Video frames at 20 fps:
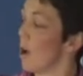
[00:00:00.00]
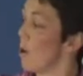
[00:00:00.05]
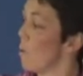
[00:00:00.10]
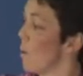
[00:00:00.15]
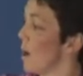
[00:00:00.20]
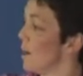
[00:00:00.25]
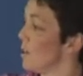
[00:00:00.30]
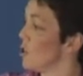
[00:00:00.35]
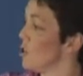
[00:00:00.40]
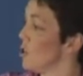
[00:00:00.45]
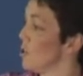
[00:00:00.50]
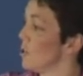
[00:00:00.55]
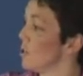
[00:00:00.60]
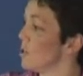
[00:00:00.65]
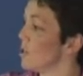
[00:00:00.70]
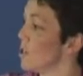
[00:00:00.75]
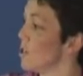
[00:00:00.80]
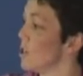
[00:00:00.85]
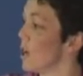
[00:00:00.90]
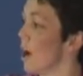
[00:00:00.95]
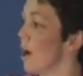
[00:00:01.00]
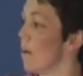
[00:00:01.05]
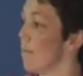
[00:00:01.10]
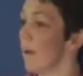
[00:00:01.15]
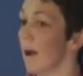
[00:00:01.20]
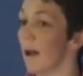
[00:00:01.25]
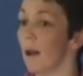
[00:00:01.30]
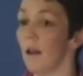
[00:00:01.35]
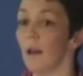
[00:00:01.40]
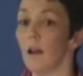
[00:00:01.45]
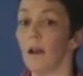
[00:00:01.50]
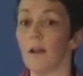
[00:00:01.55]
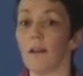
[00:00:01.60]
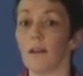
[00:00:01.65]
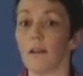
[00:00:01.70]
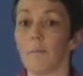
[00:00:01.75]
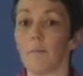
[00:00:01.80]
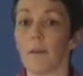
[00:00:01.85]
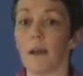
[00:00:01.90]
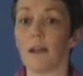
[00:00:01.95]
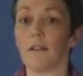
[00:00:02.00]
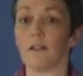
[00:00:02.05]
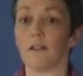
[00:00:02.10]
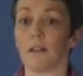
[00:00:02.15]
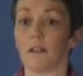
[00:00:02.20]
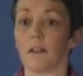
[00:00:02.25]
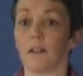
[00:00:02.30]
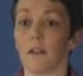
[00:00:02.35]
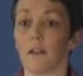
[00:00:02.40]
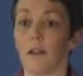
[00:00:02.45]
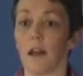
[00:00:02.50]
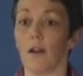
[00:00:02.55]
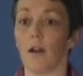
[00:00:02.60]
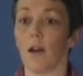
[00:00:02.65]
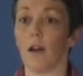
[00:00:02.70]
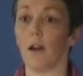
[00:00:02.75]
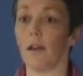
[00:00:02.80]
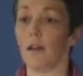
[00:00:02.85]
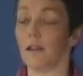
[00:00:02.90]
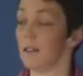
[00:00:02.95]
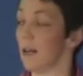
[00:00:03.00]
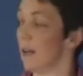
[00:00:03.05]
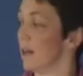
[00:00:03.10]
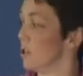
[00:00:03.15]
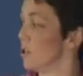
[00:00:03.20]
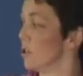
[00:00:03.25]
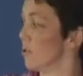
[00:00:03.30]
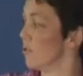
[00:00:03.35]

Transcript: where students start by learning the basics in their early days,